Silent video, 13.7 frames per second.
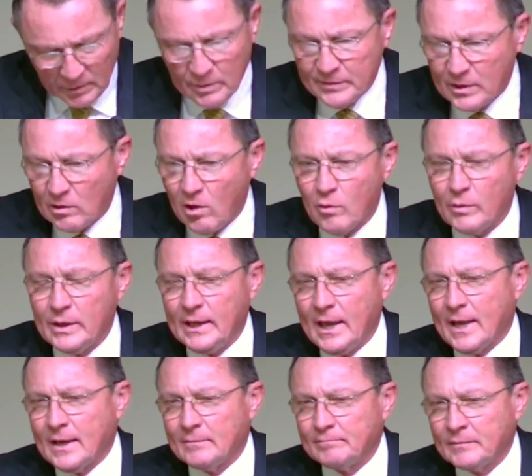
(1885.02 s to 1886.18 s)
We've done all we
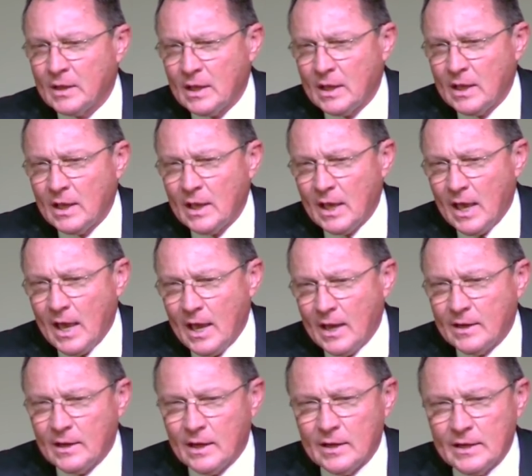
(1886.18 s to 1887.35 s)
can.
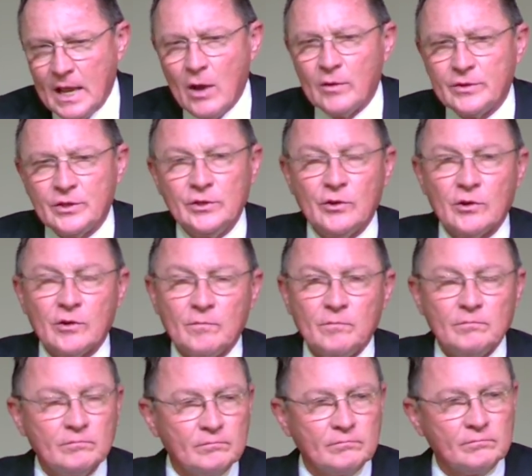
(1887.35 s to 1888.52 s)
And uh, now it's in your
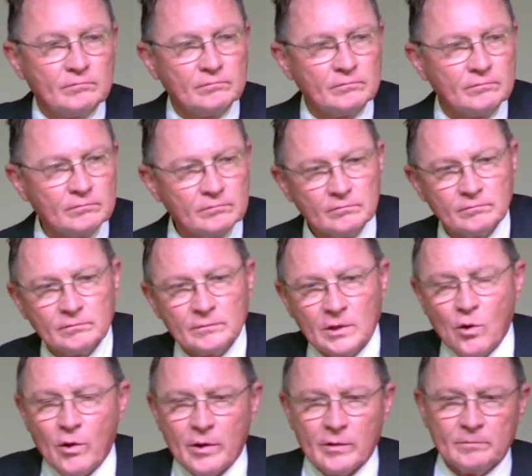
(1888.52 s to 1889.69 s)

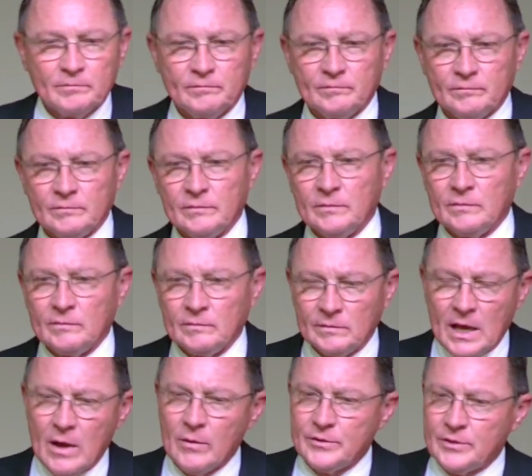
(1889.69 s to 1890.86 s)
court.
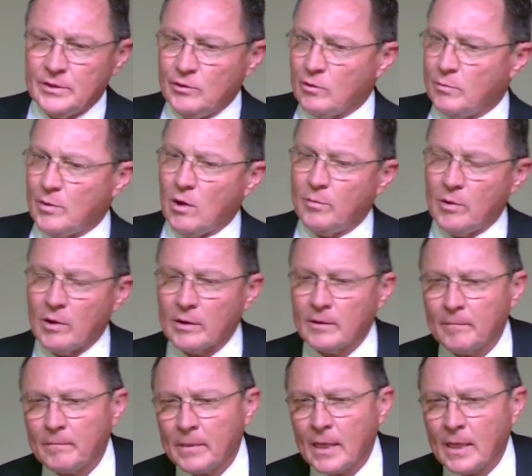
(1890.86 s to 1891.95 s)
Now it's in your ballpark.